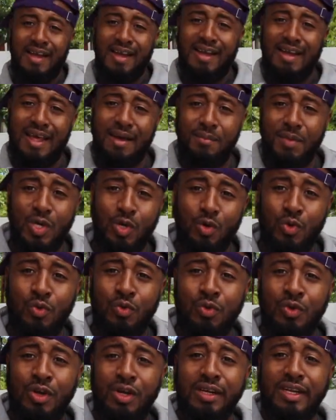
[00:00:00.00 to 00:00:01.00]
Let me
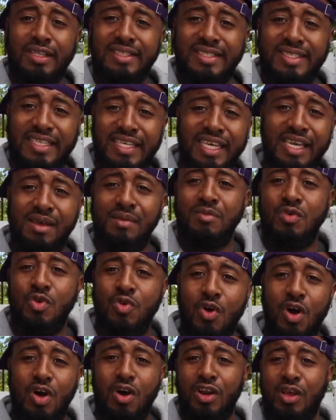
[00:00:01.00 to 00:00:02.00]
know the team
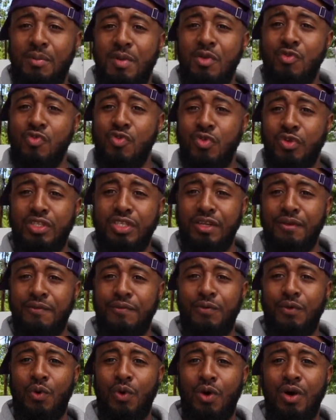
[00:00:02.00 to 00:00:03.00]
you are going to be rooting
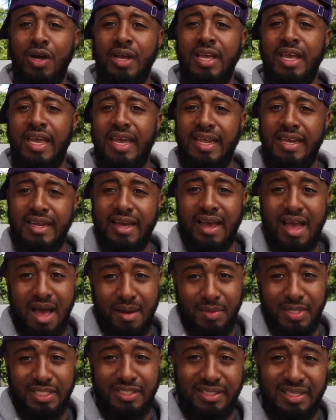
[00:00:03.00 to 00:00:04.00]
for in the
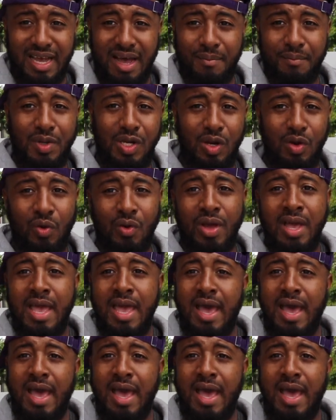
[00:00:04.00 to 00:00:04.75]
comments down below.